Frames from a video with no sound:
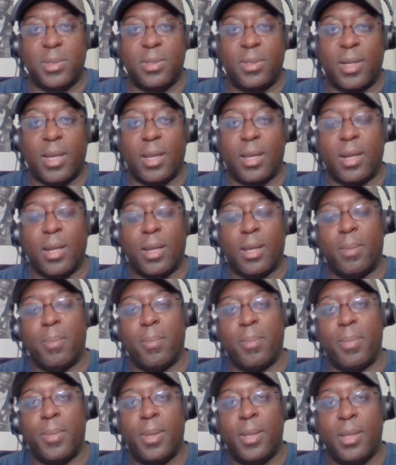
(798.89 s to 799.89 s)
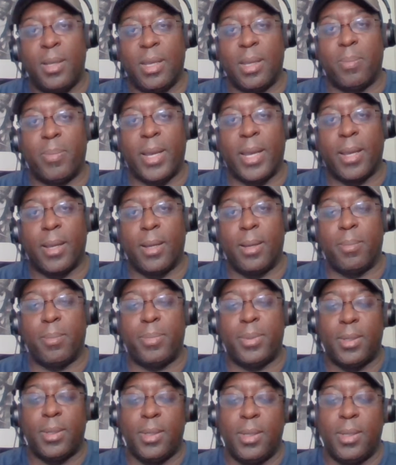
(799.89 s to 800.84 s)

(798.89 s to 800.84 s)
he's not going to come get back up.